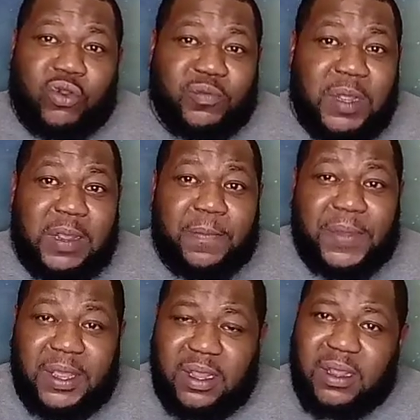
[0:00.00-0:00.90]
We're going to
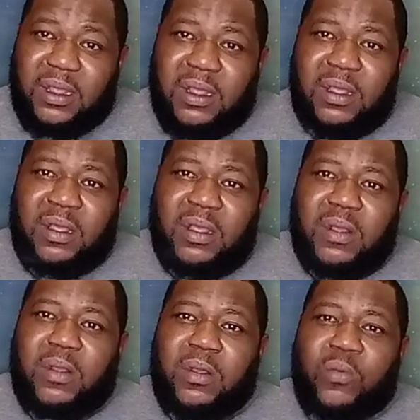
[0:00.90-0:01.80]
be a work
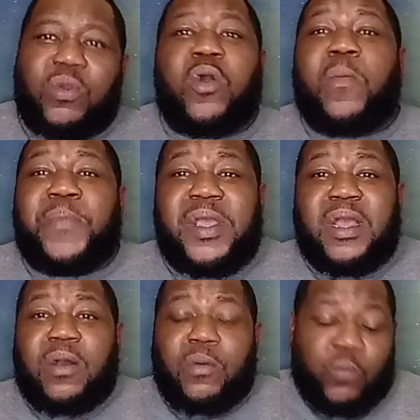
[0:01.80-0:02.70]
in progress
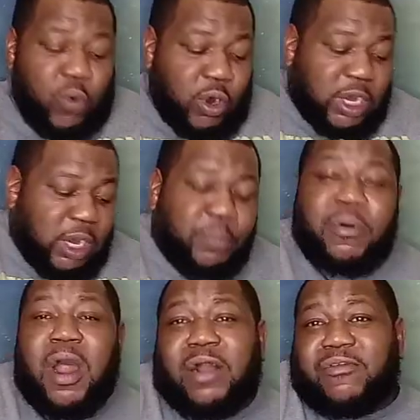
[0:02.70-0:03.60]
till the day that we
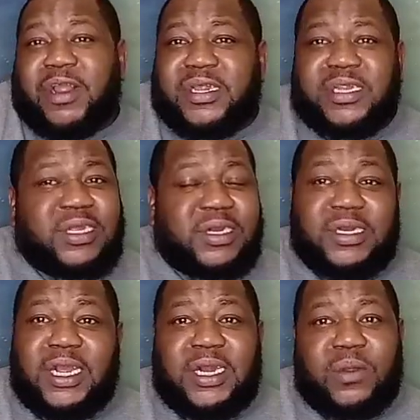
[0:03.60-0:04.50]
die.
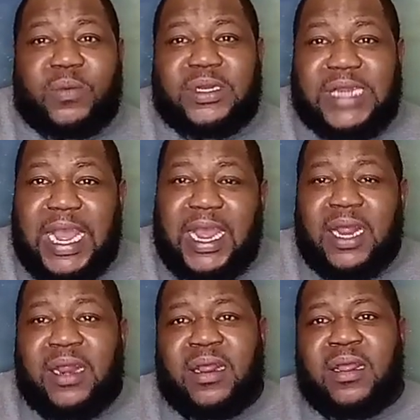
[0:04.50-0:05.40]
But we're going to
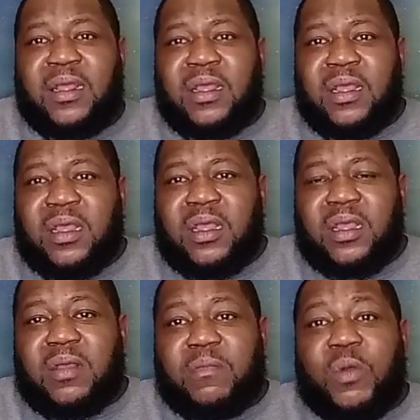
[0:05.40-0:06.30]
keep on working
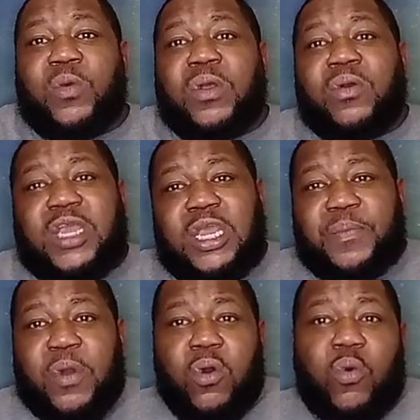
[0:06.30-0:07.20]
at
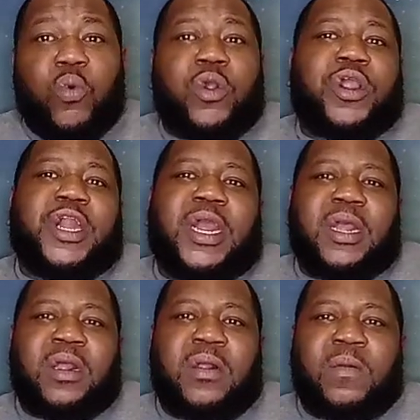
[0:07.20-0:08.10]
what we're
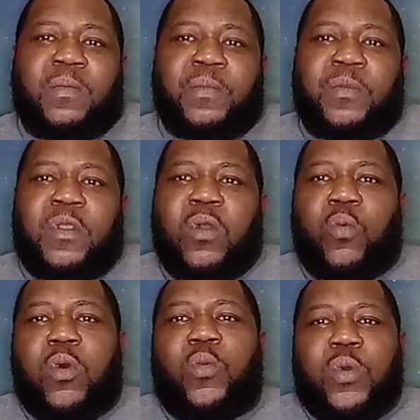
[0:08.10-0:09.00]
working at
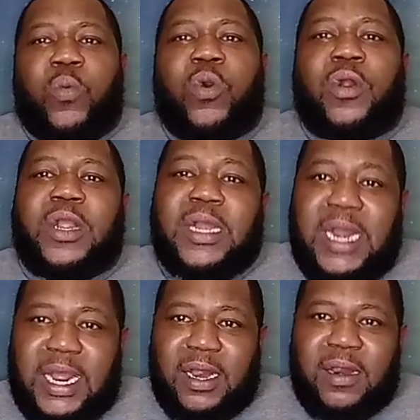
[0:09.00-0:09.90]
on a daily
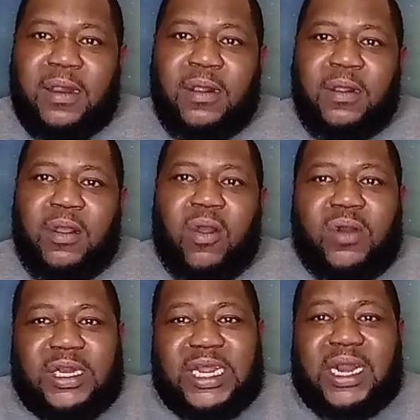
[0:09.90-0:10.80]
basis. And
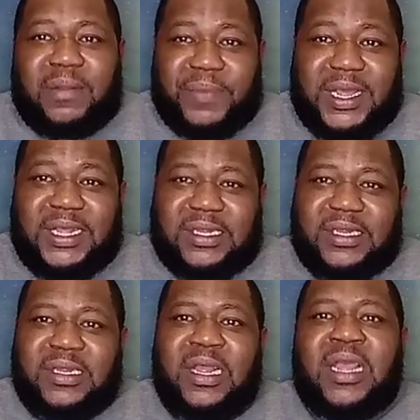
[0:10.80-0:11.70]
it's going to be
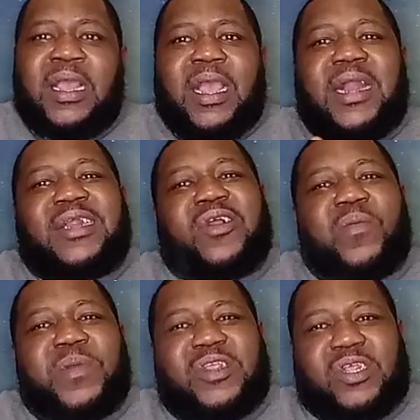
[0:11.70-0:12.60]
slow,
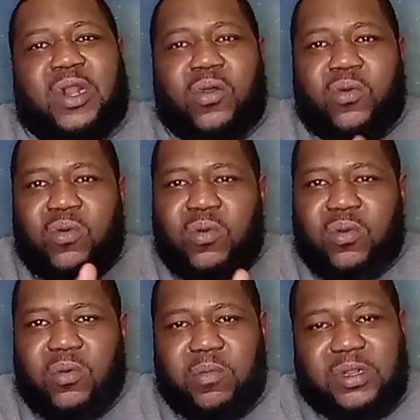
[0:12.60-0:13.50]
methodical steps.
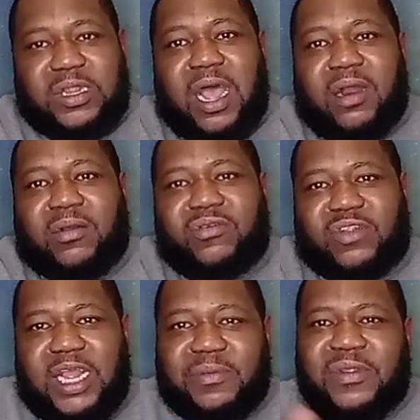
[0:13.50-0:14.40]
Sometimes it's going to
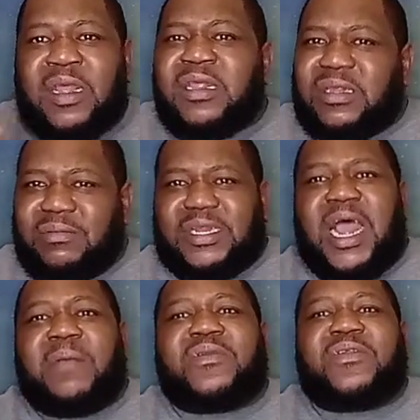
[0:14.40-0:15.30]
take leaps and
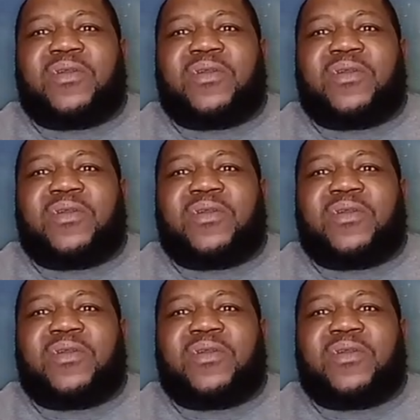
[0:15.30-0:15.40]
bounds.